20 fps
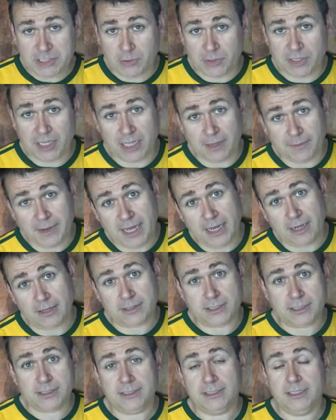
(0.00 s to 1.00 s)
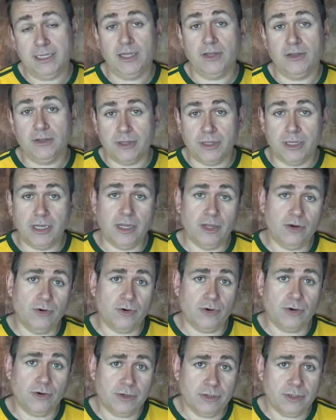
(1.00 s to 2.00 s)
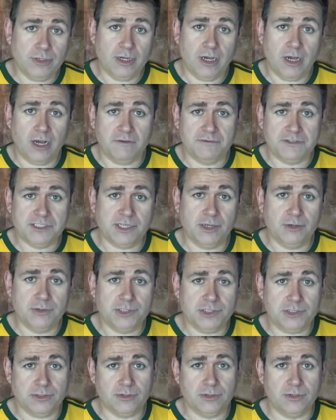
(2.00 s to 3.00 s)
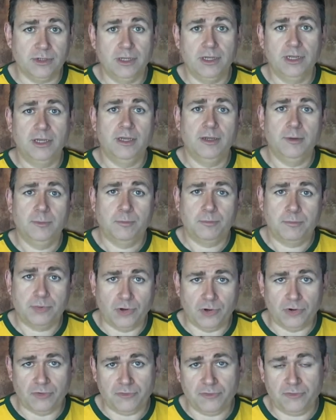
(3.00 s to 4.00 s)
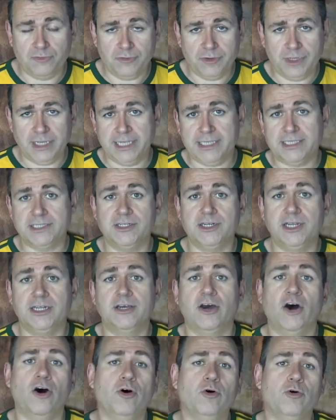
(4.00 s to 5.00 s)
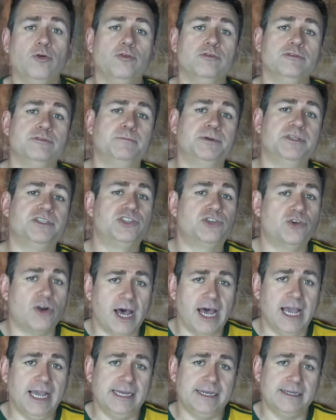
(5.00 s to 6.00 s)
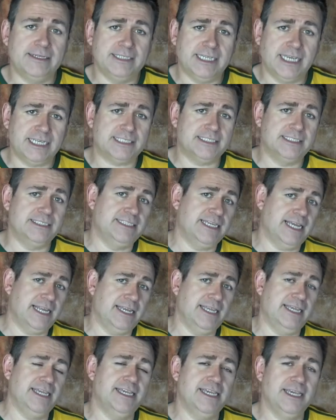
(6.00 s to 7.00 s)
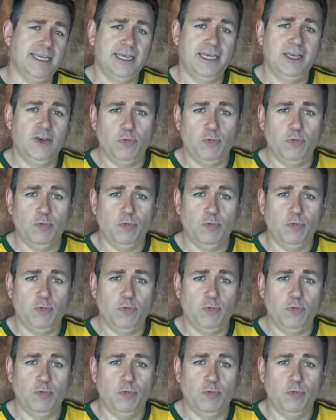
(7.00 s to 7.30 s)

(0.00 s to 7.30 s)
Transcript: talking about the law of social proof. It's another old but tried and tested technique.